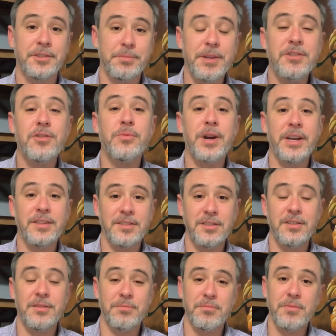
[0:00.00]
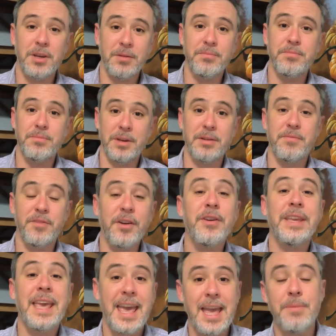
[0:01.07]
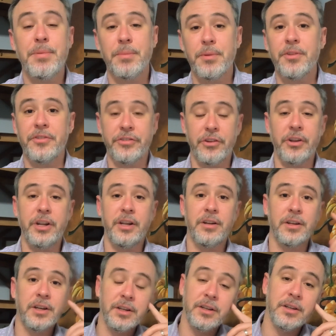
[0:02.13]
Spenser writes a very capable sonnet,